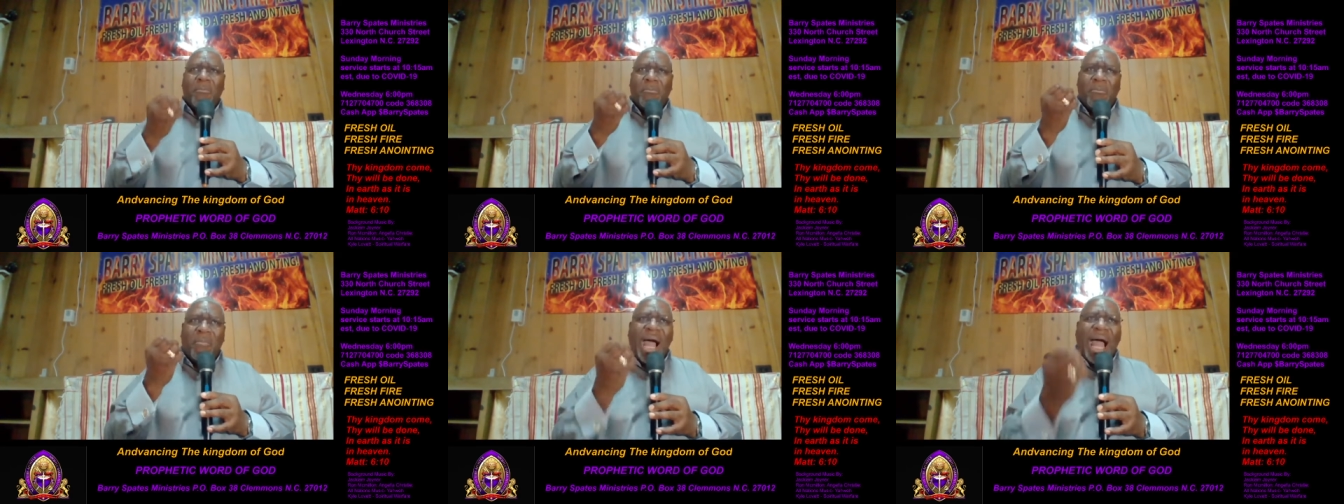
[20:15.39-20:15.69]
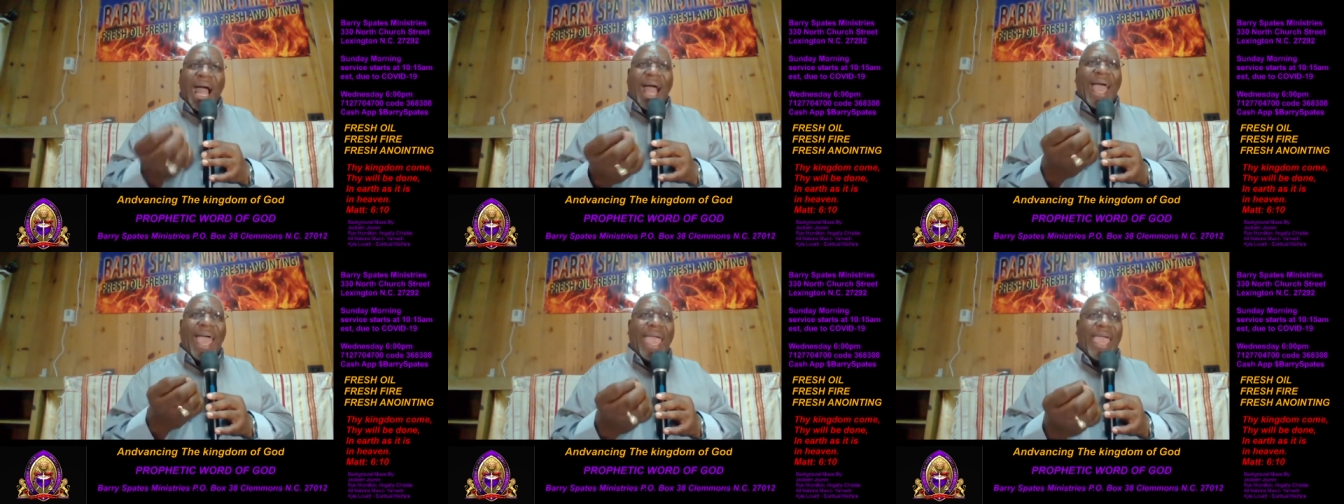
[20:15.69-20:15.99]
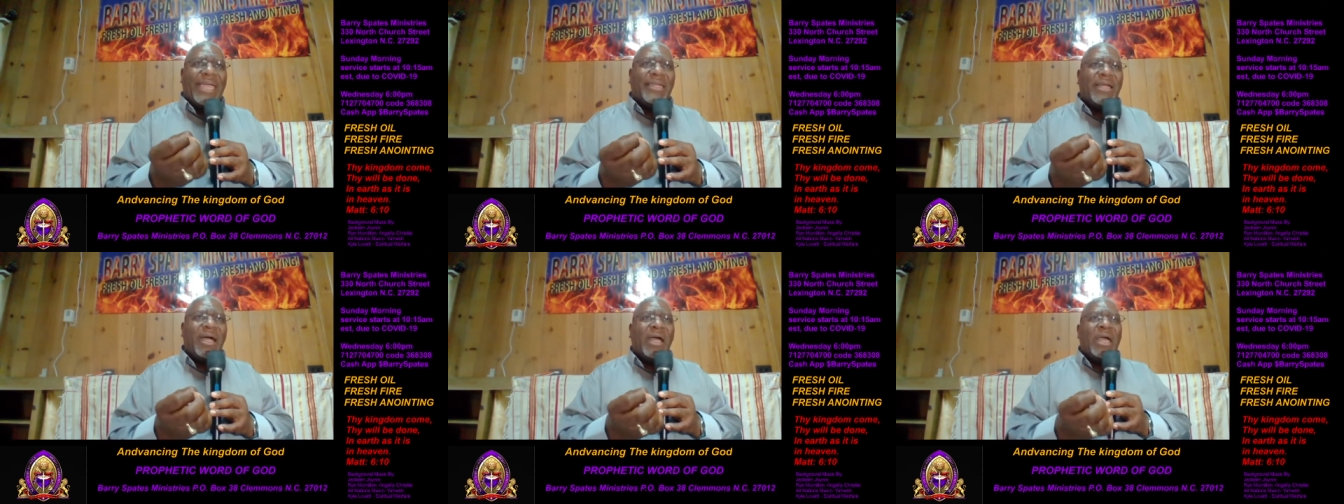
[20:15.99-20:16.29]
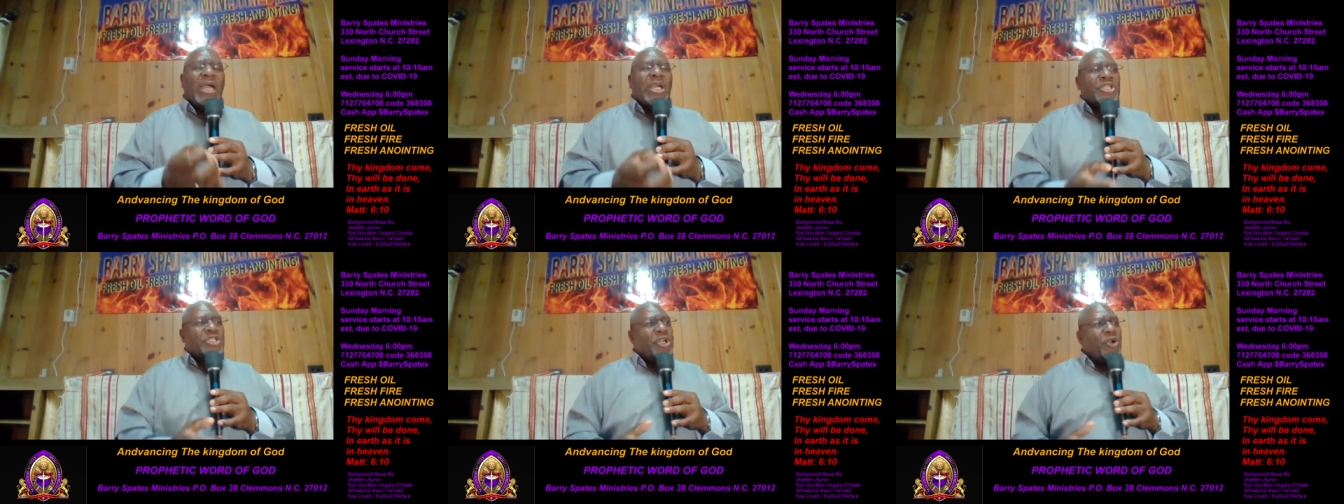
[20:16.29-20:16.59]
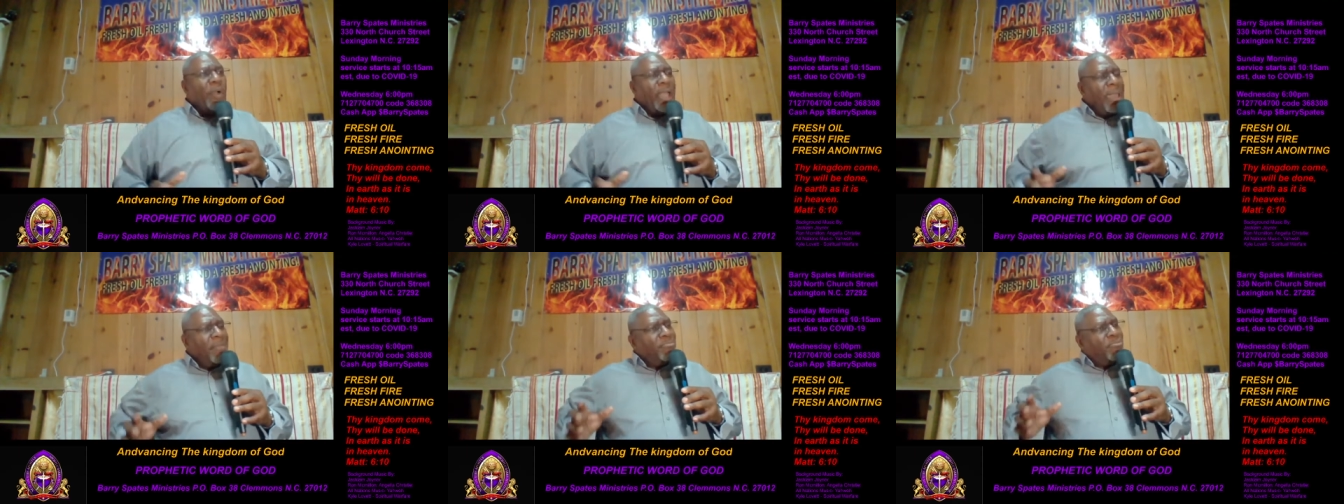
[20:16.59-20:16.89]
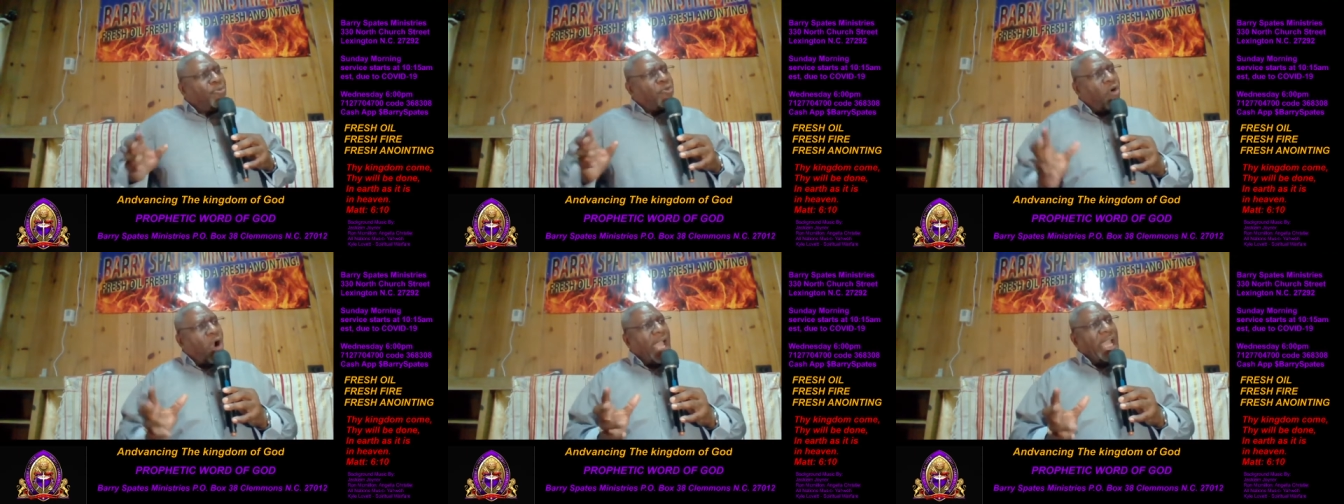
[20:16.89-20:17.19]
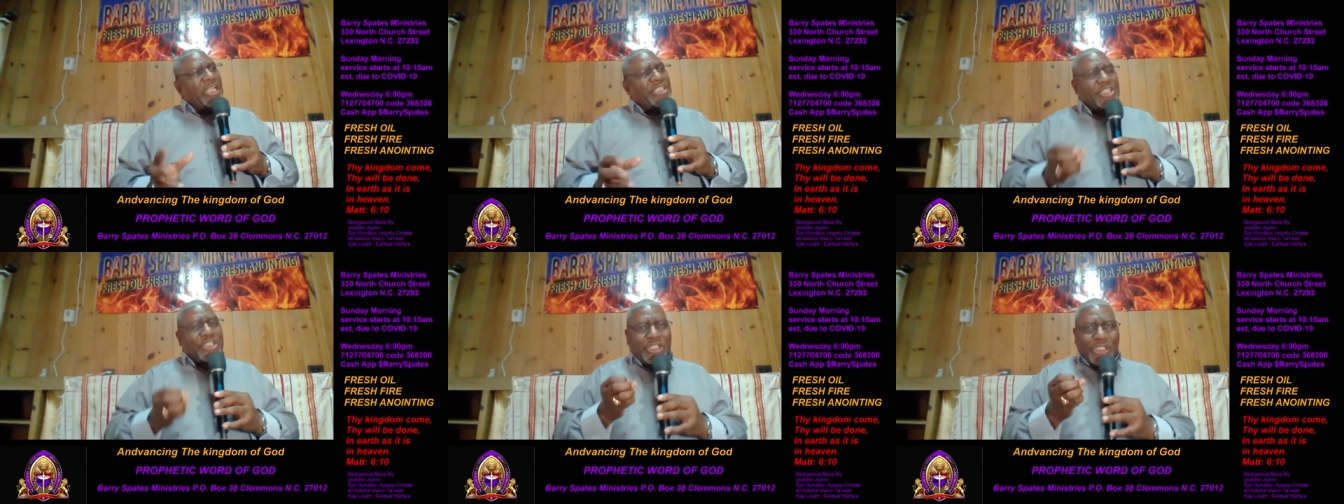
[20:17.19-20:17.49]
mind to
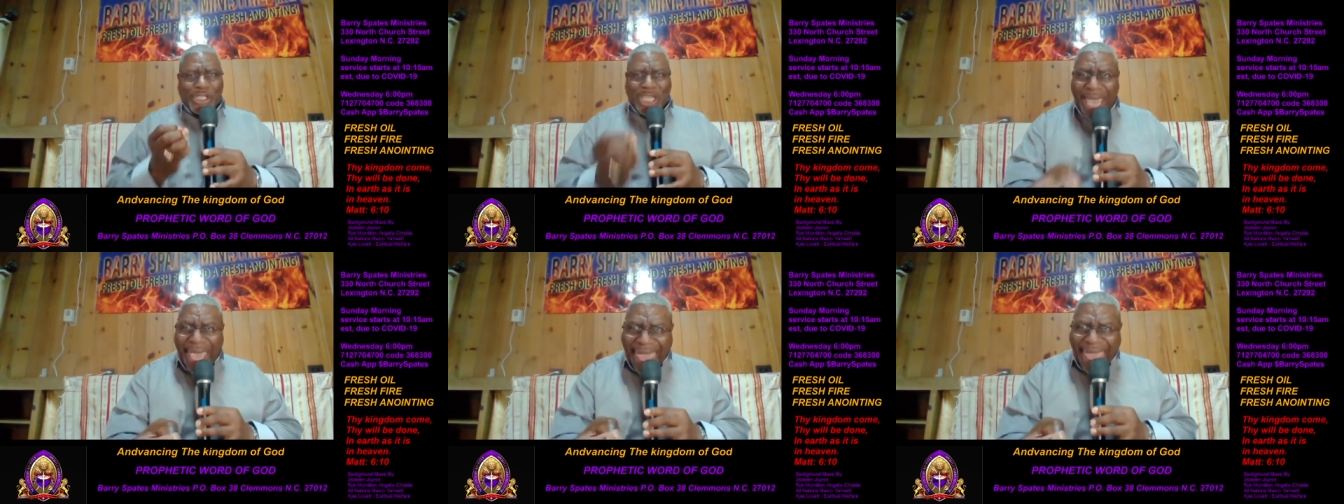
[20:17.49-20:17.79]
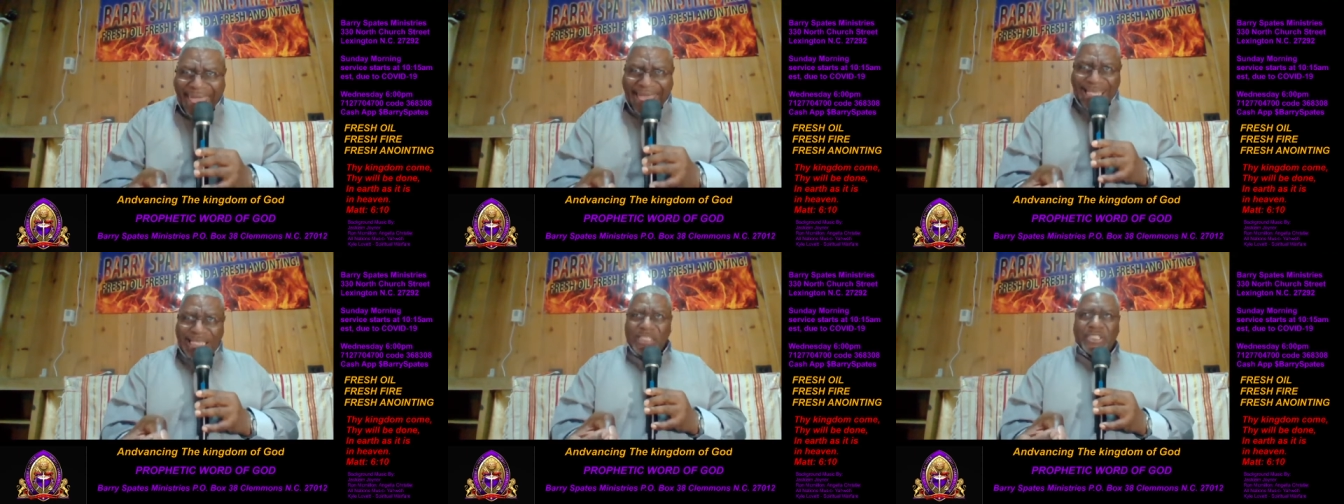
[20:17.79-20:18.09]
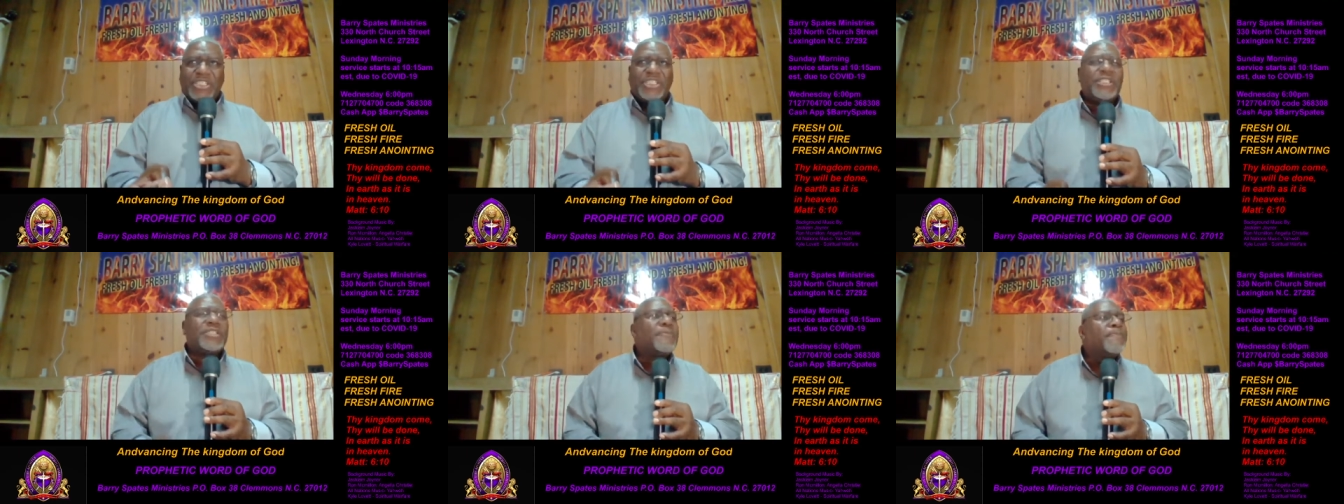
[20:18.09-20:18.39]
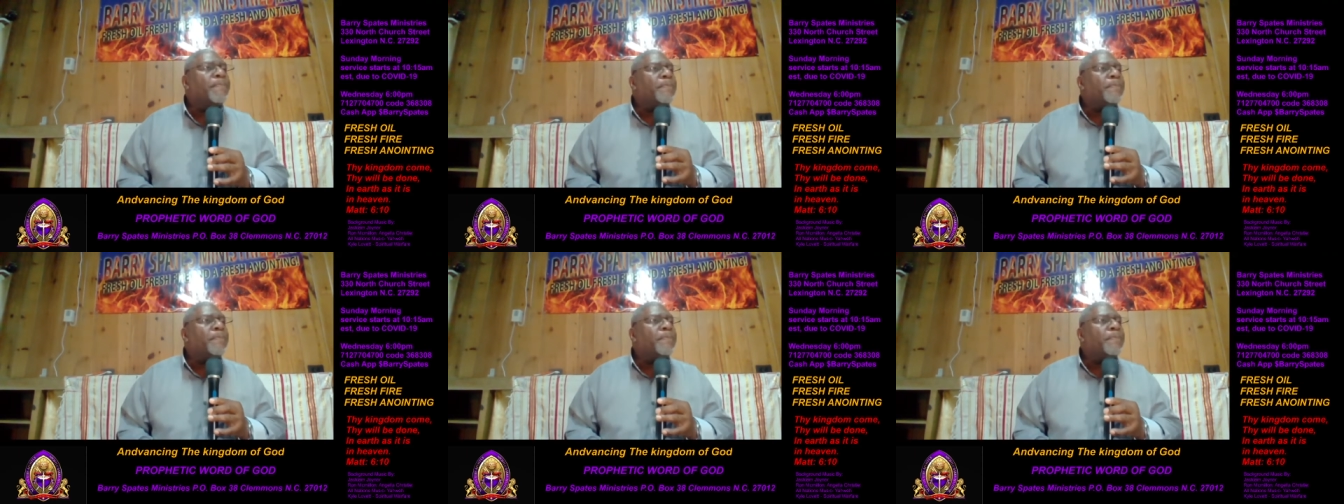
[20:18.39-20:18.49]
embrace change.